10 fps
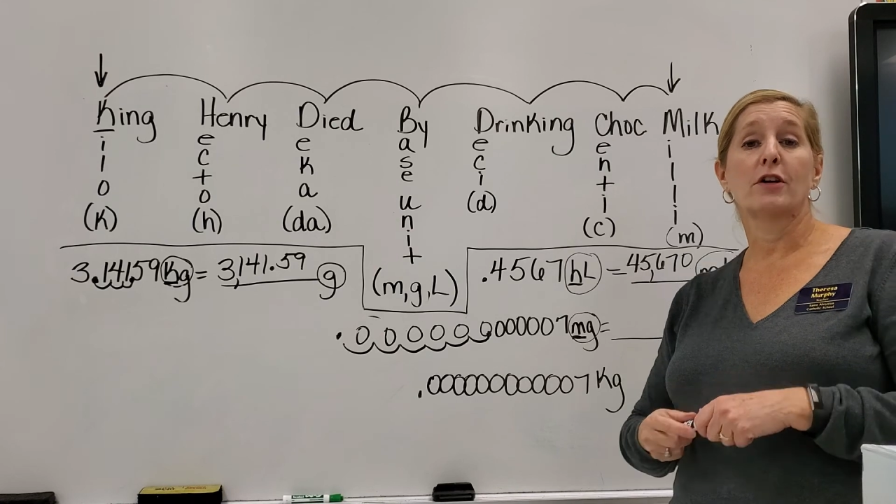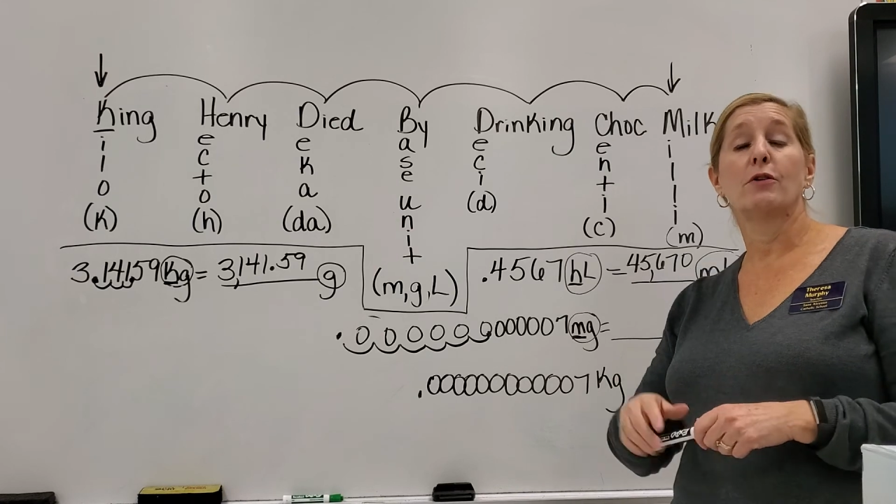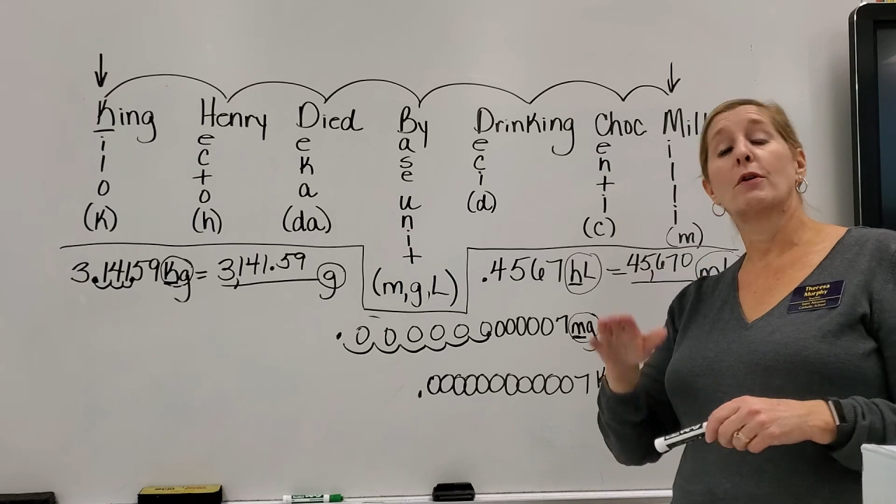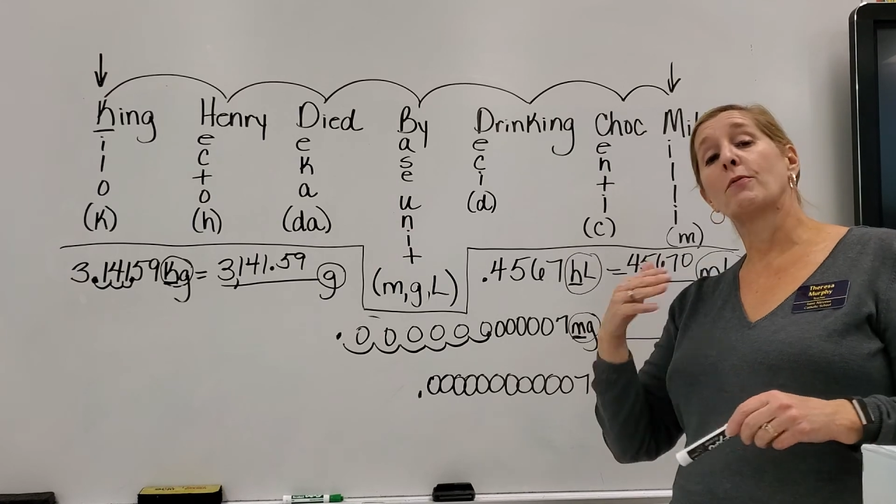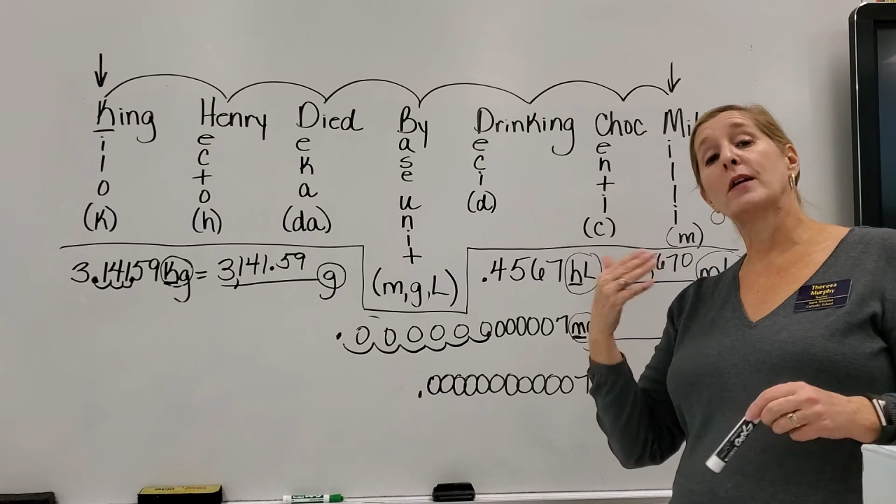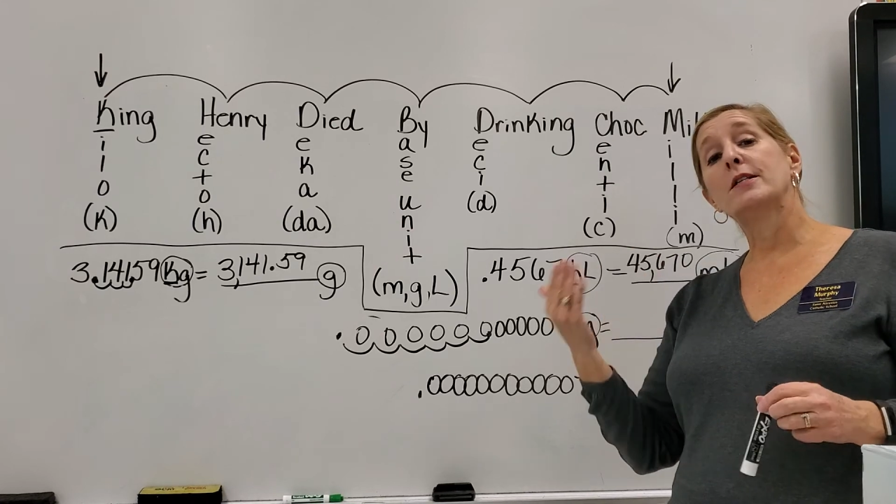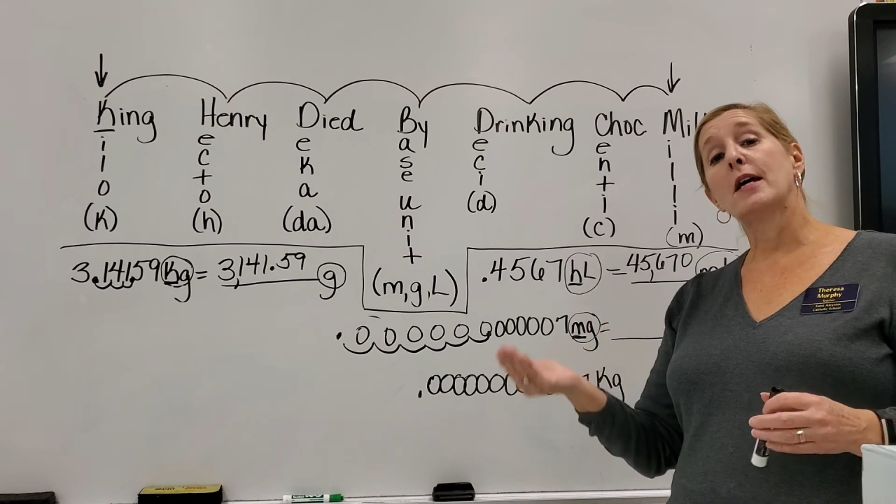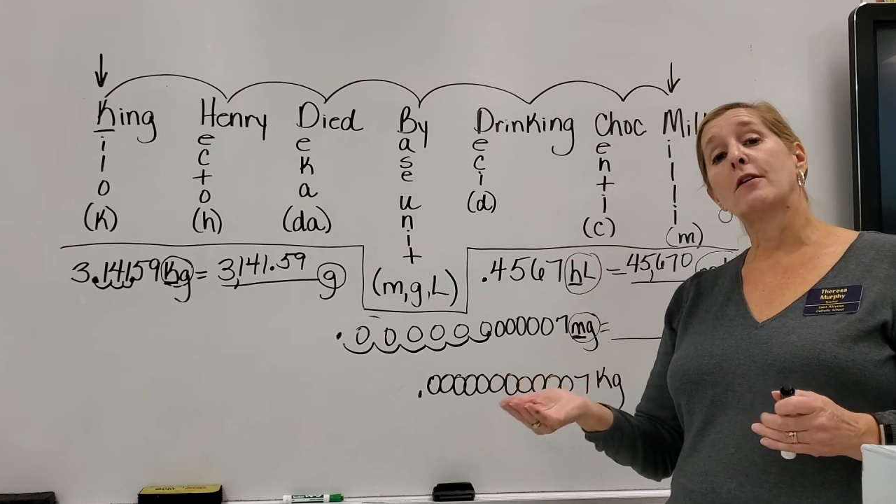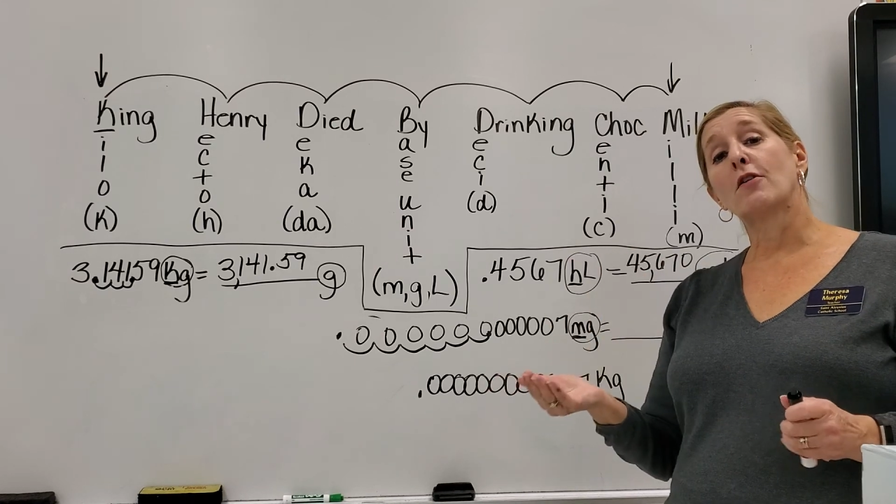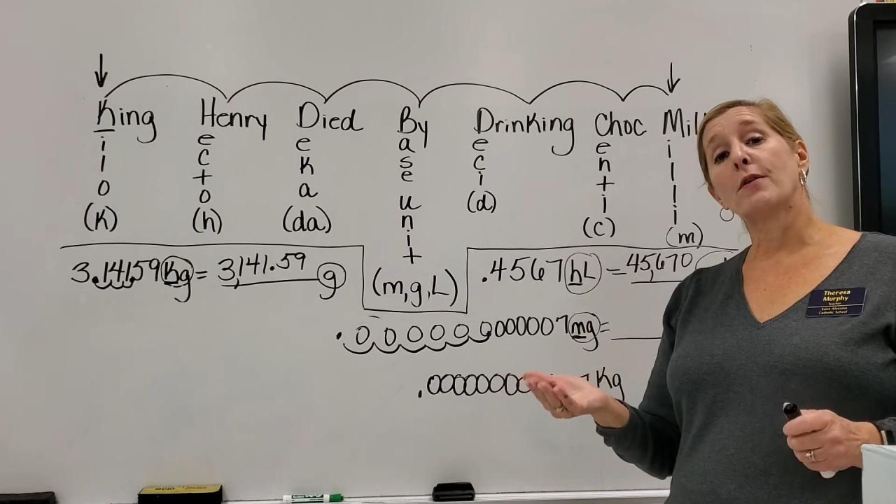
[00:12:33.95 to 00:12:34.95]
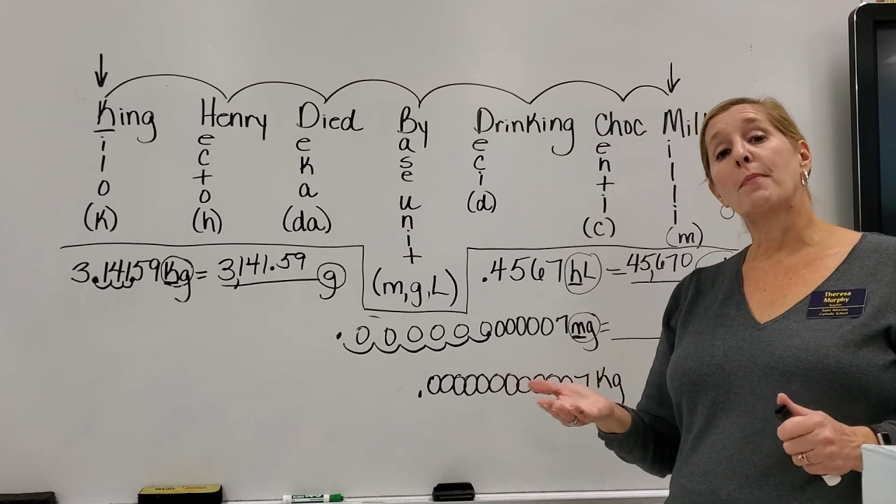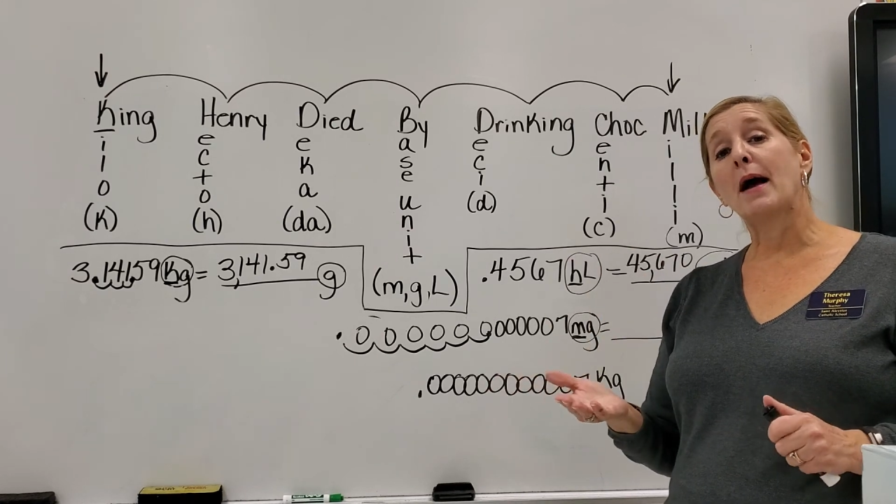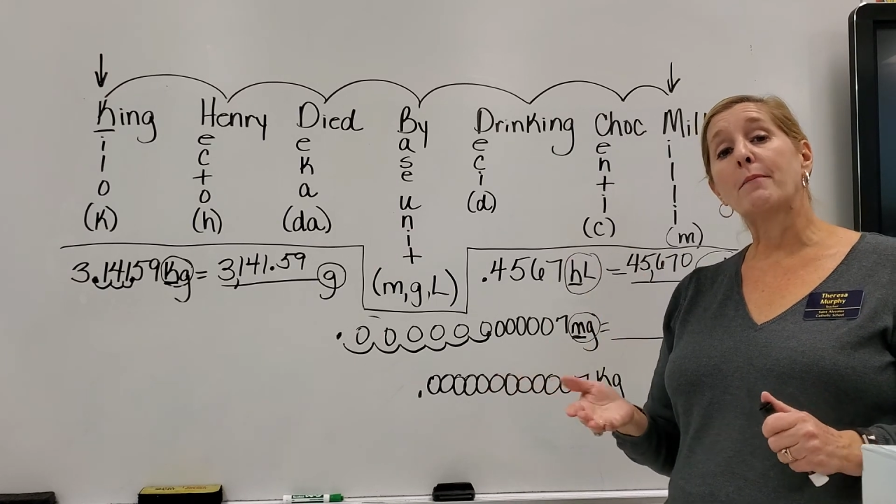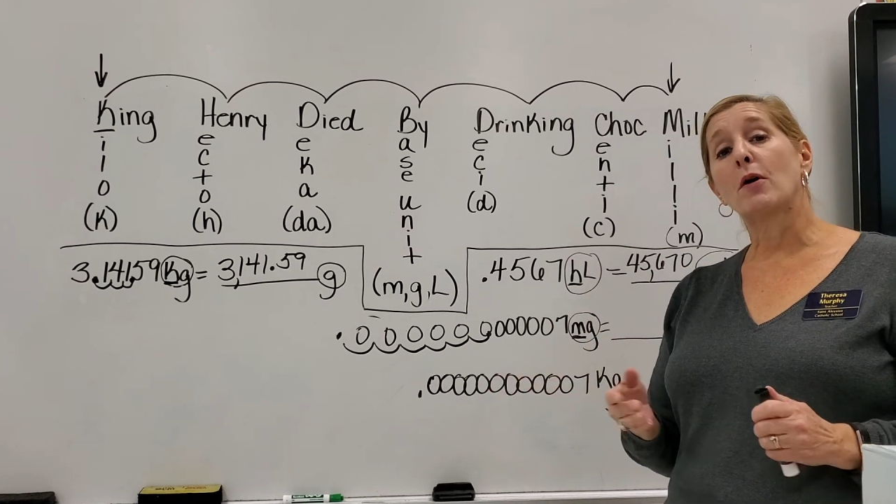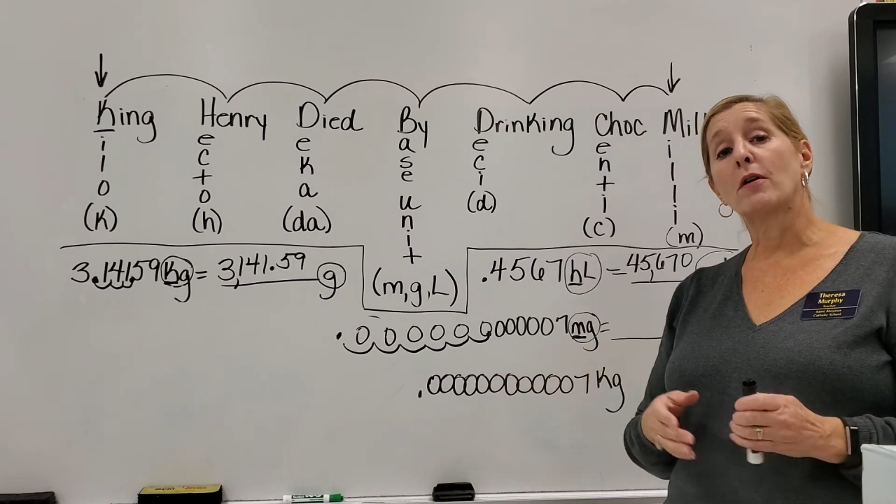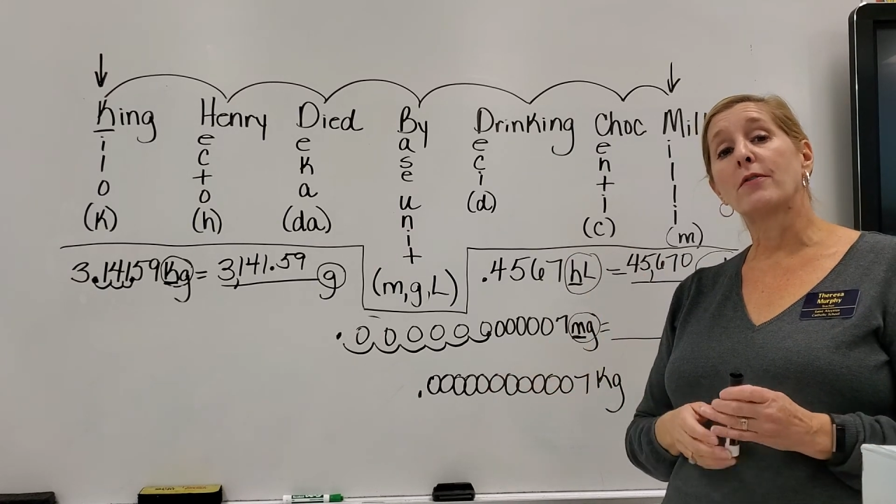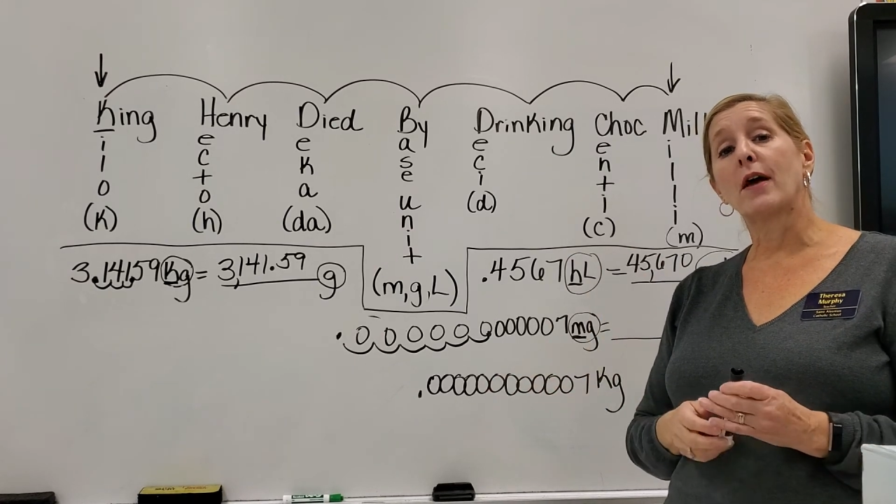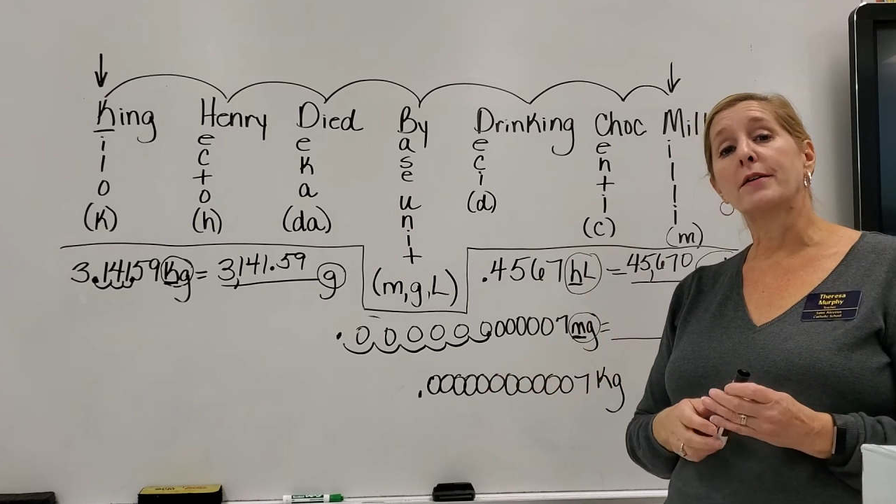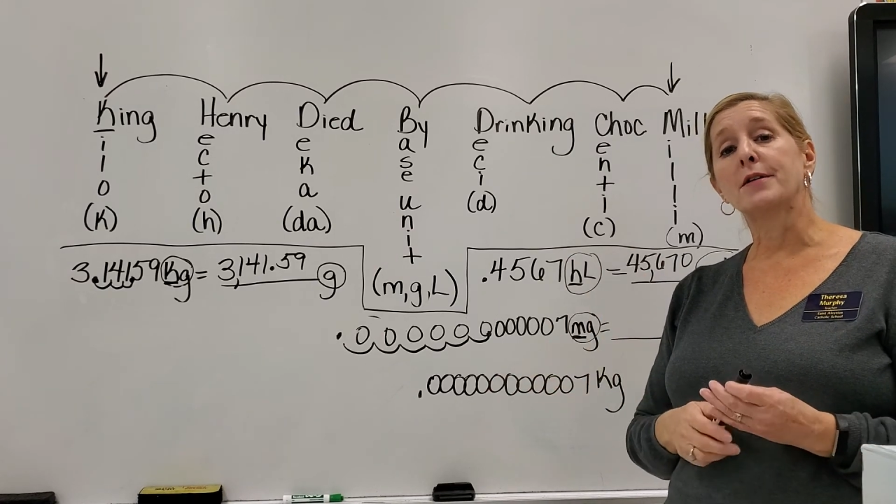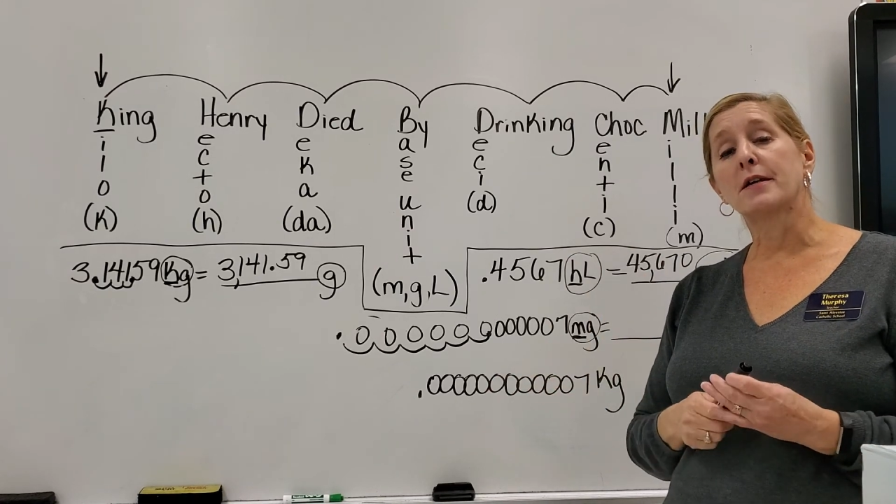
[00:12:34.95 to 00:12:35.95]
you a retake on the back part of
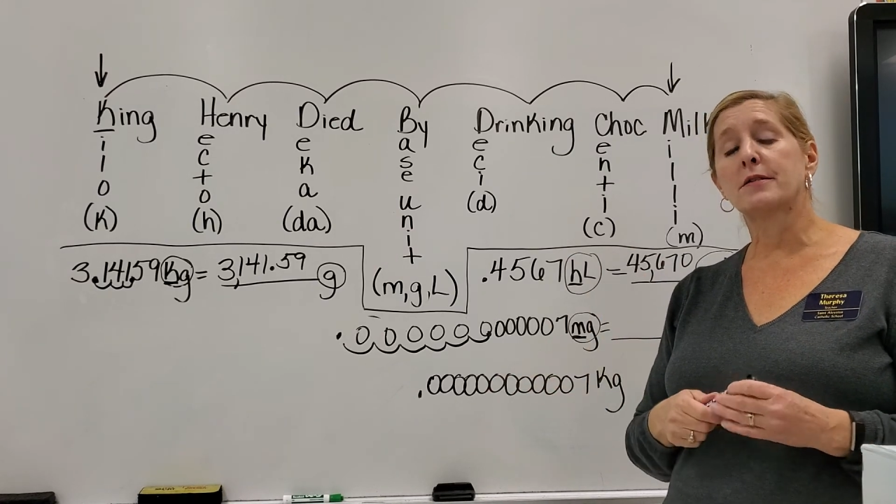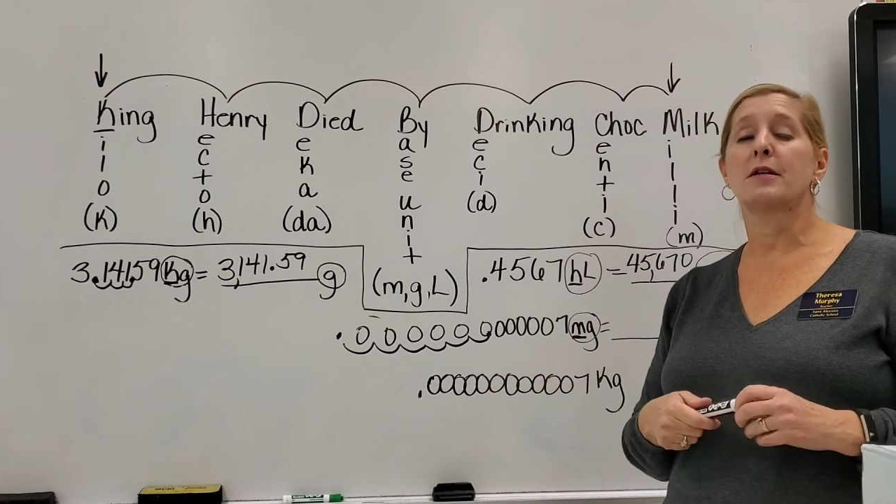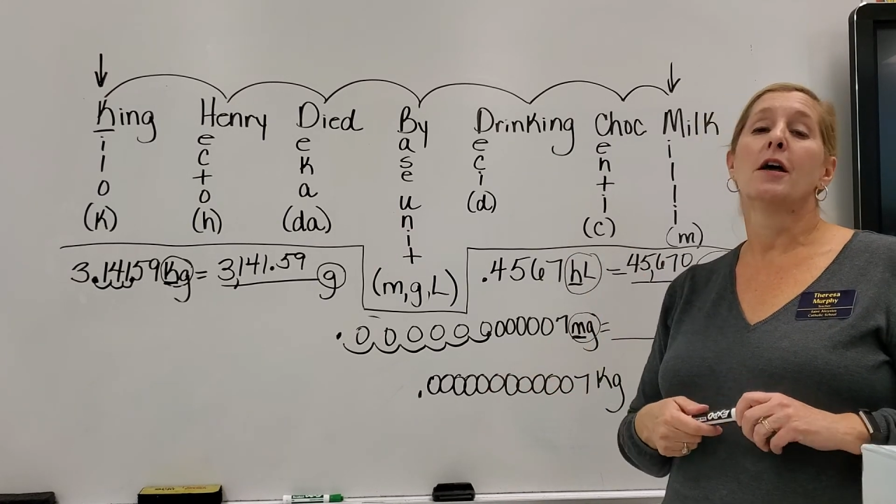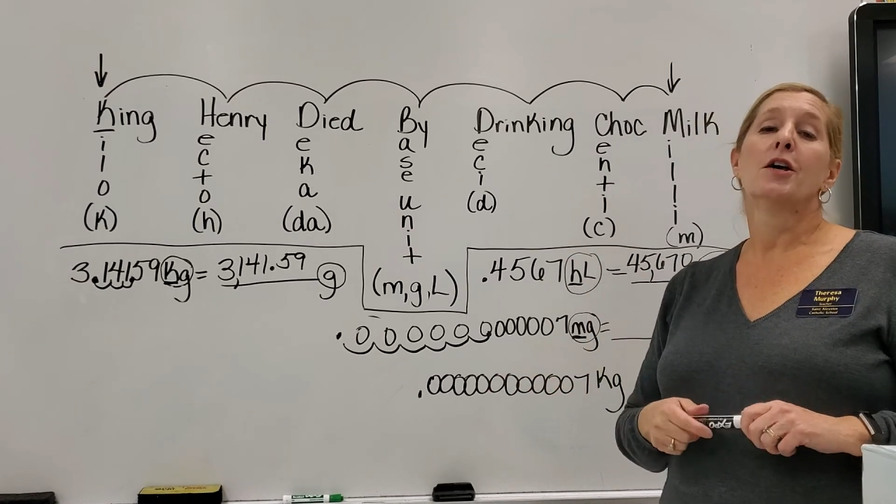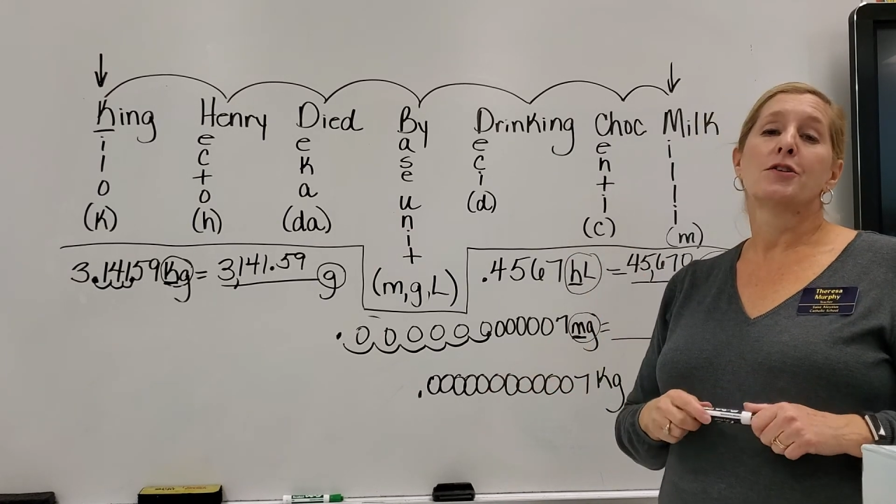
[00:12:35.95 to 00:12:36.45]
that test